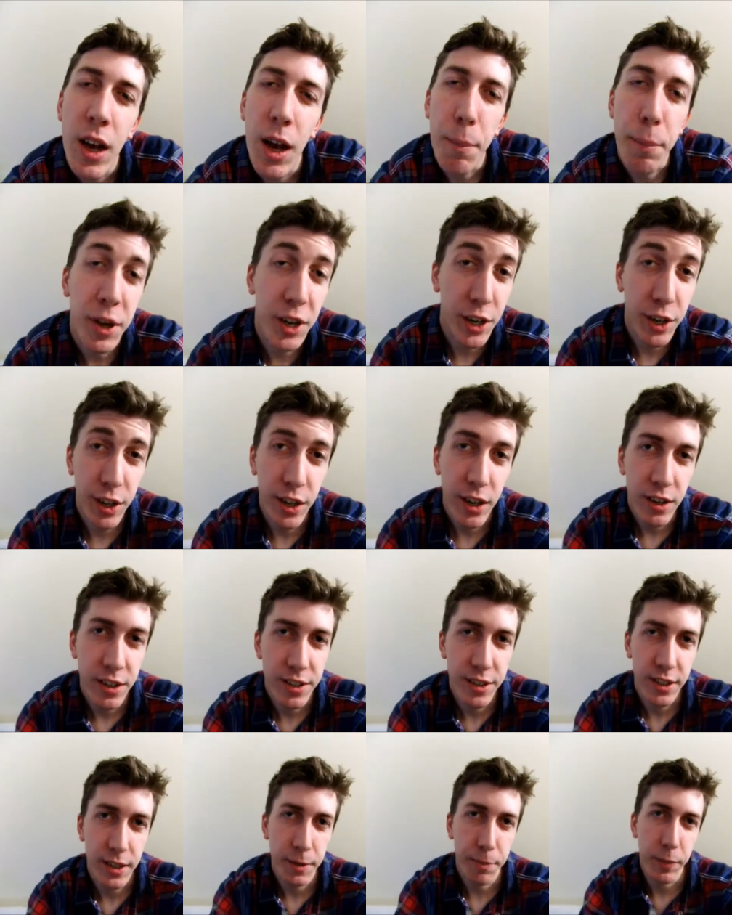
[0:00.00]
but I got
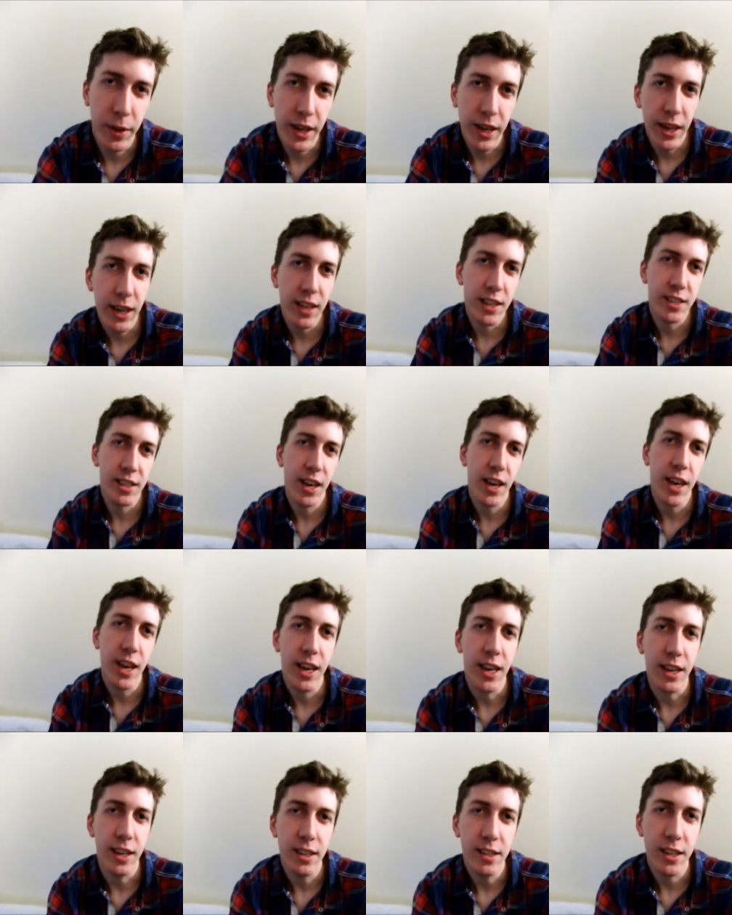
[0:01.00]
lost. It
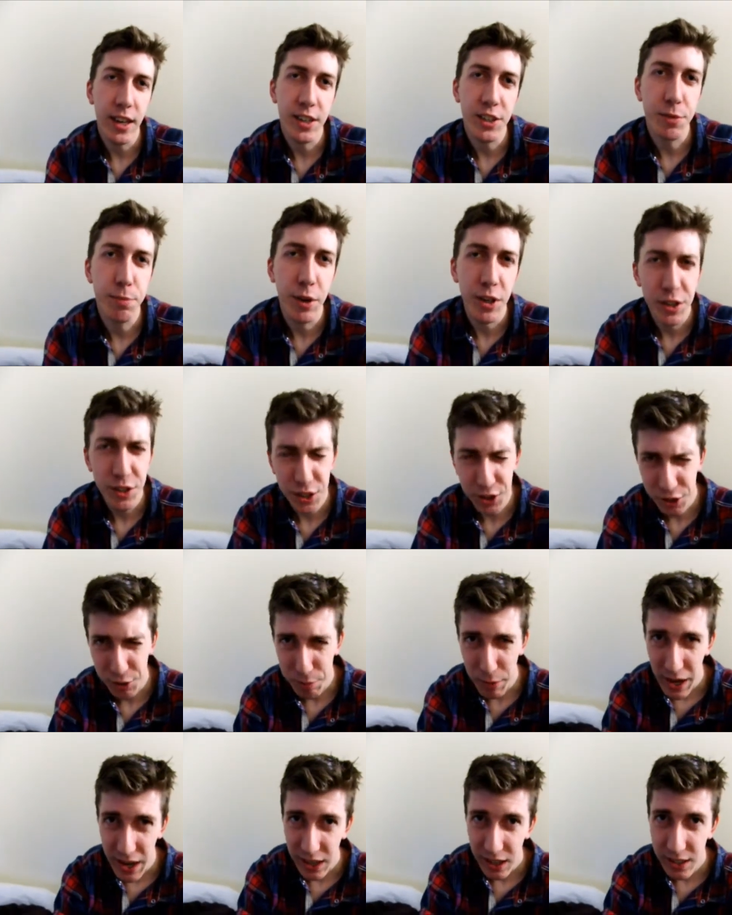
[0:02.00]
is, as you might
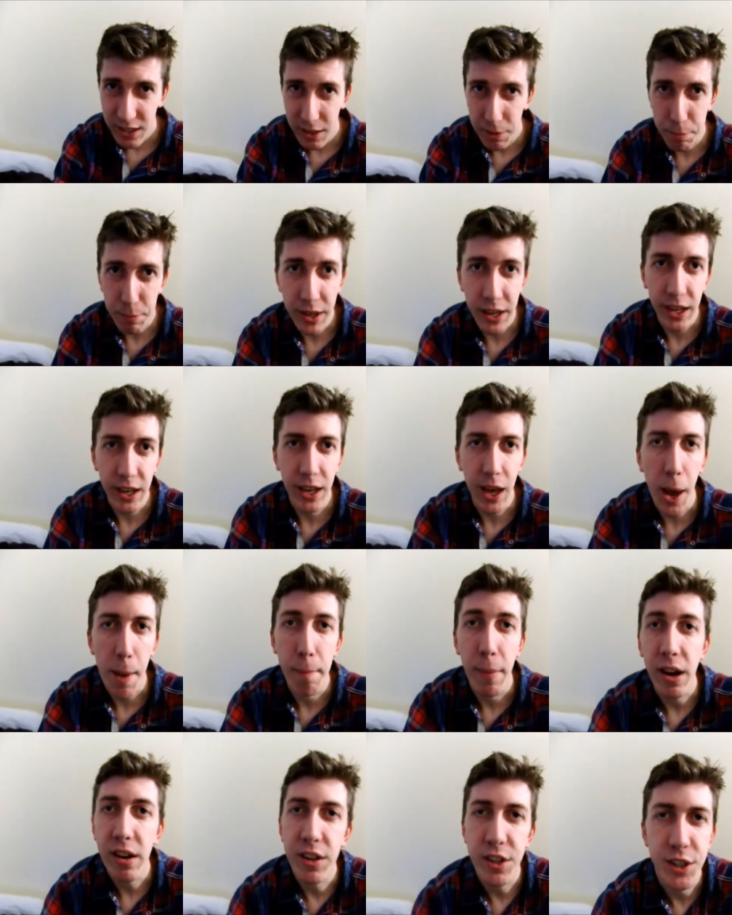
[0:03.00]
suspect, being a
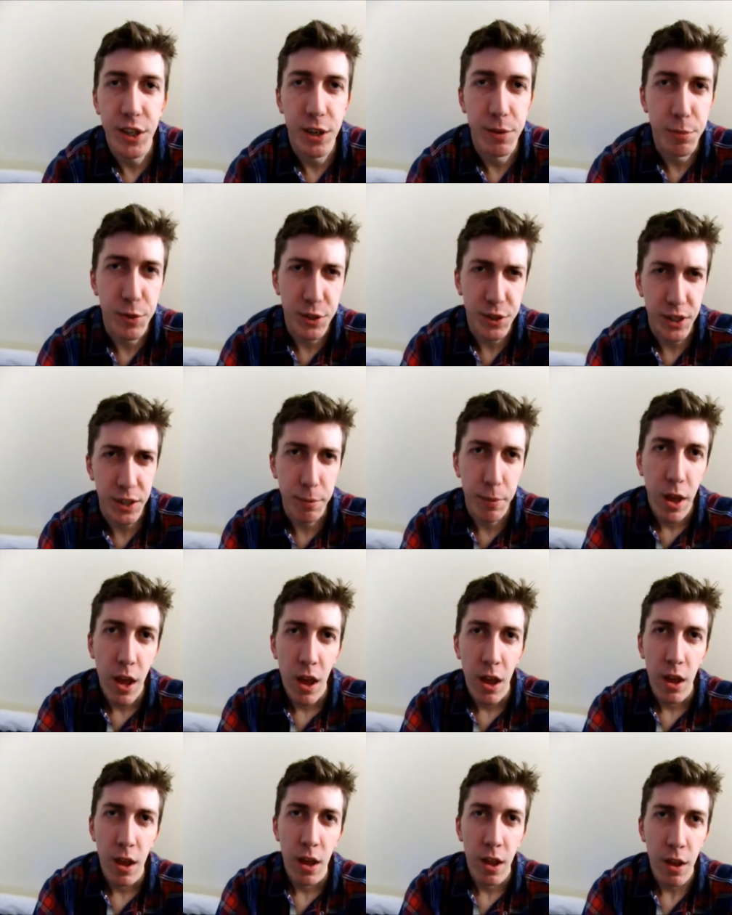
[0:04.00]
maritime museum,
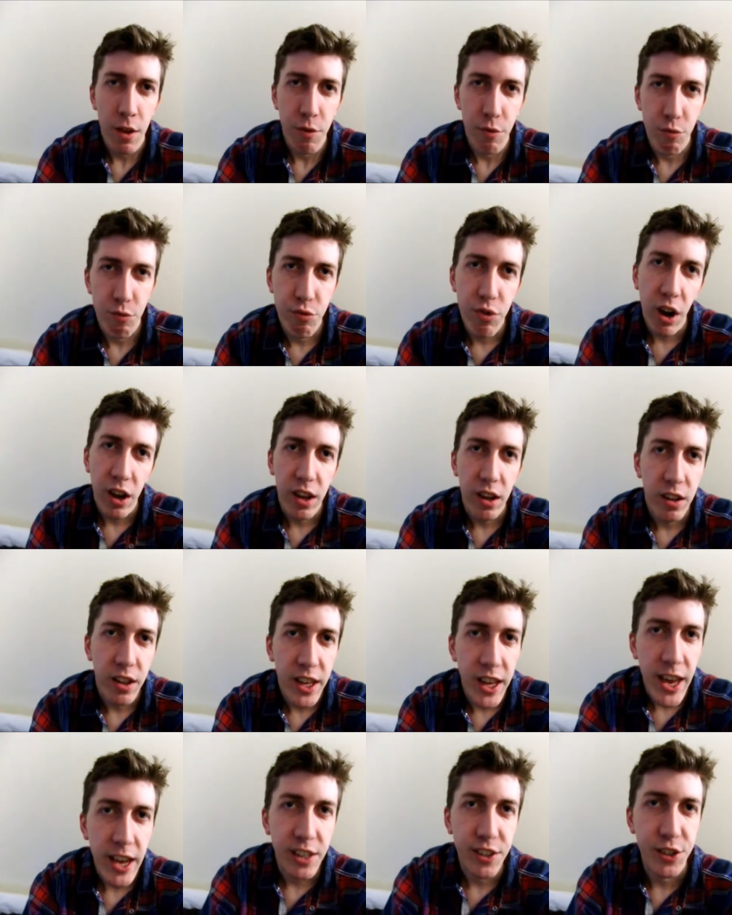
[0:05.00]
right on
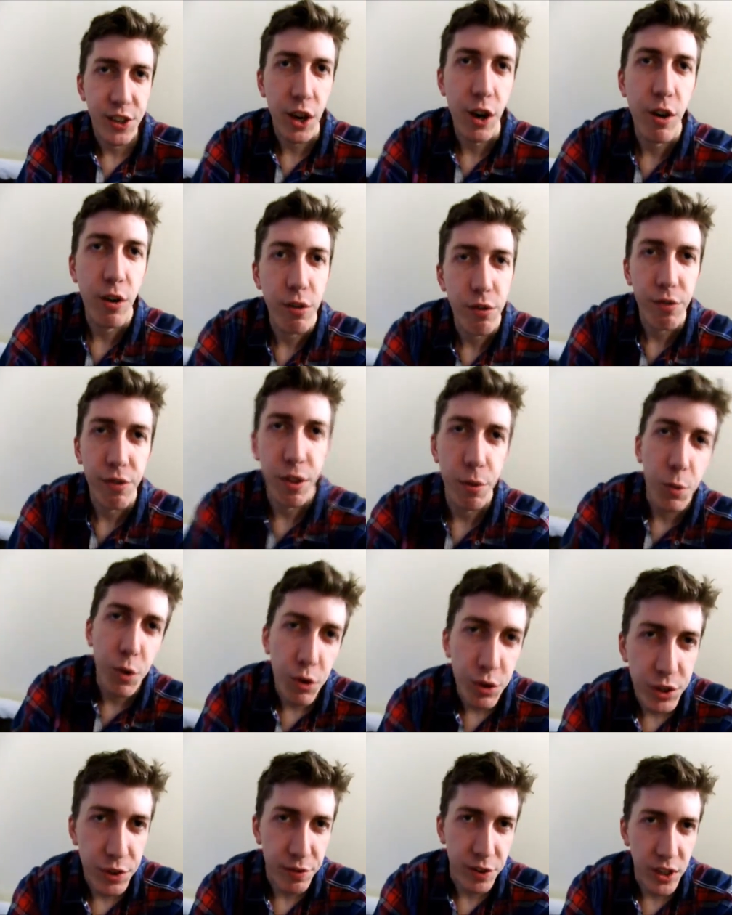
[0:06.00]
the edge of the
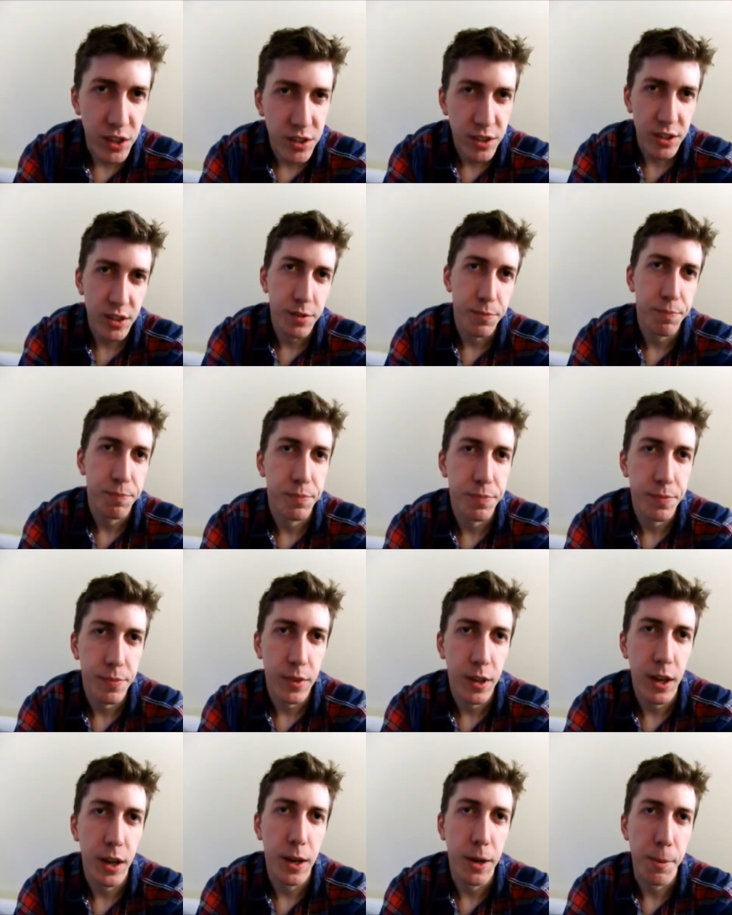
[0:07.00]
waterfront,
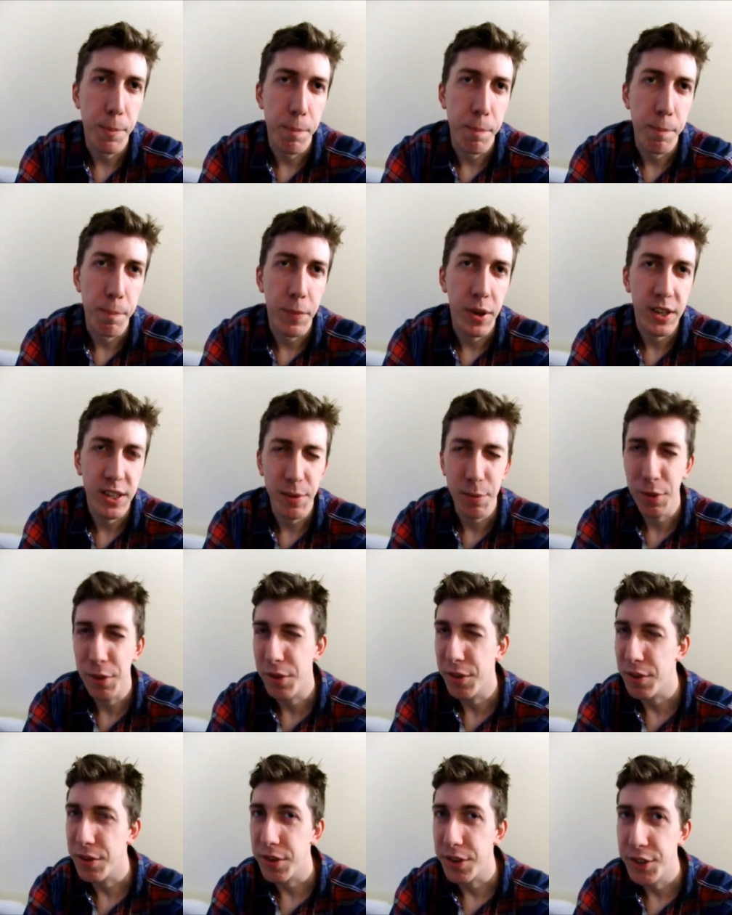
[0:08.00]
except that
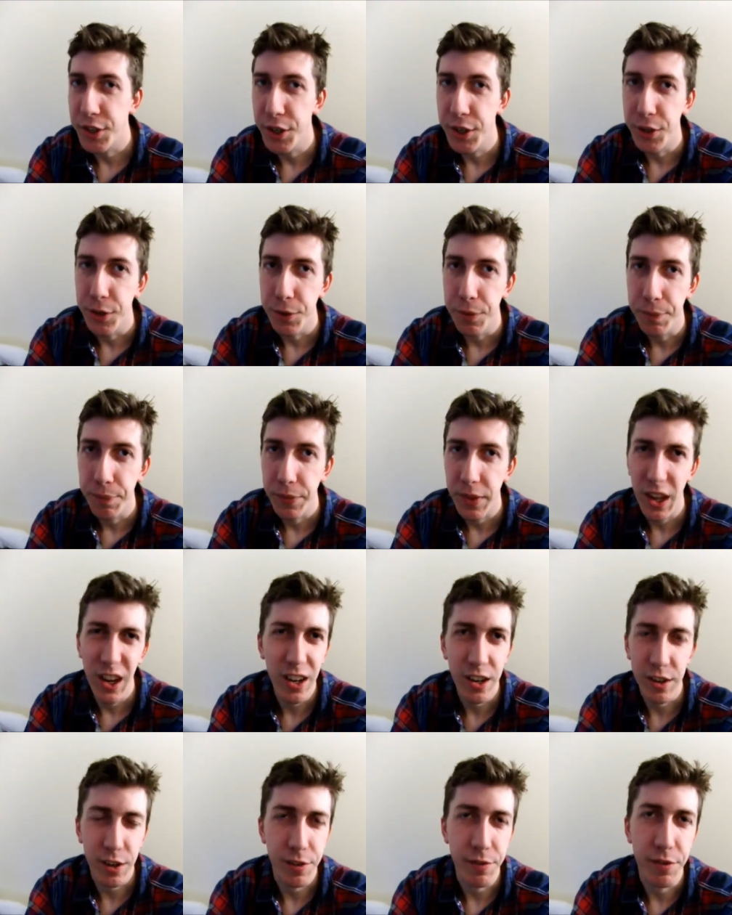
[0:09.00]
there are two, and I
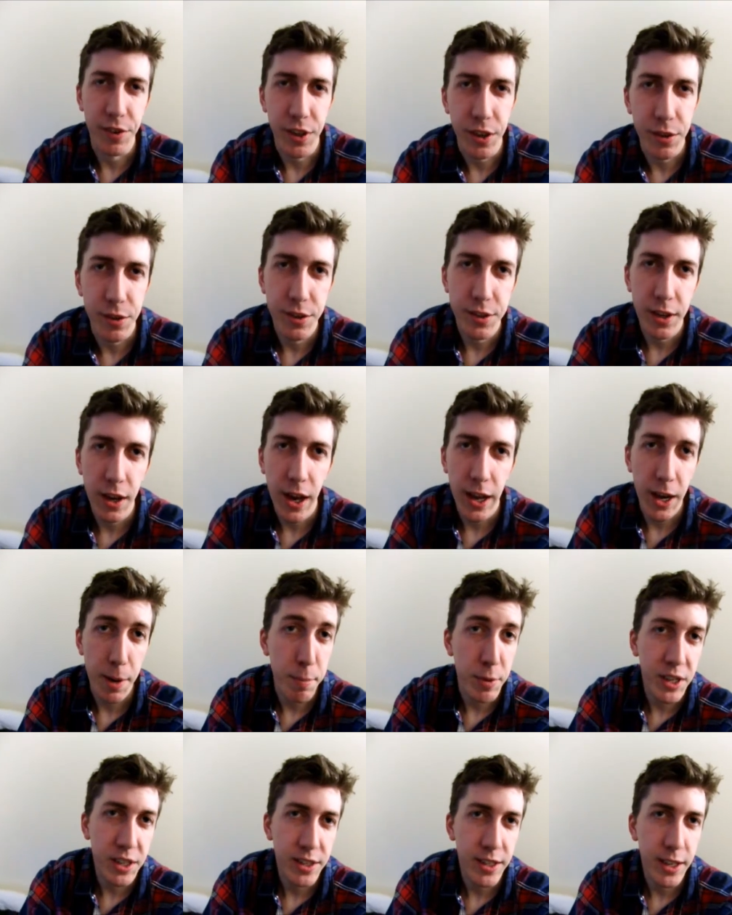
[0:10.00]
got confused and I
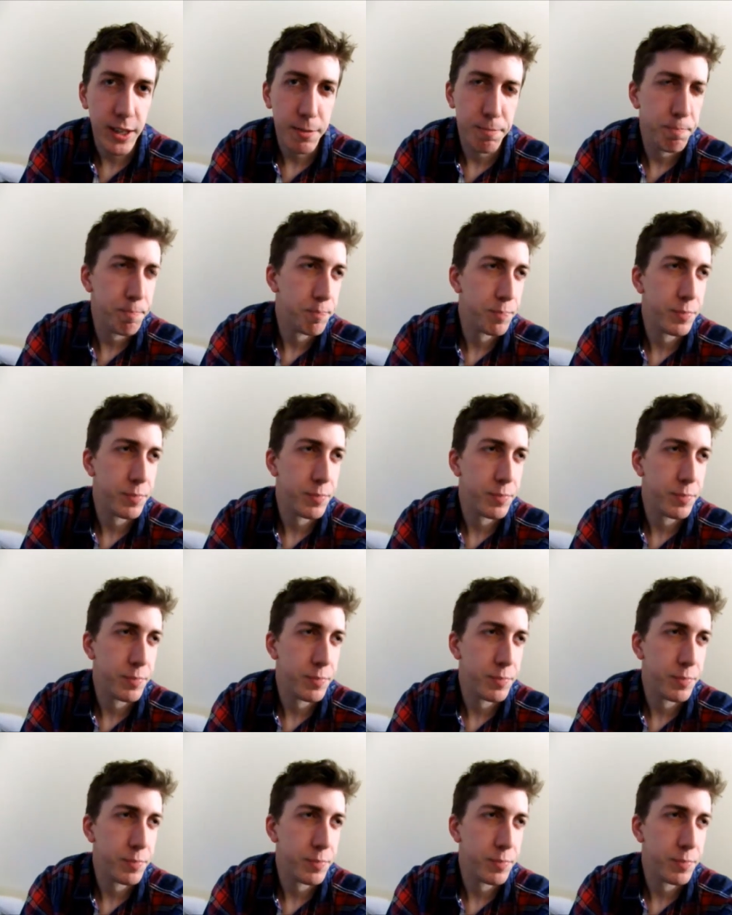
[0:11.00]
missed it.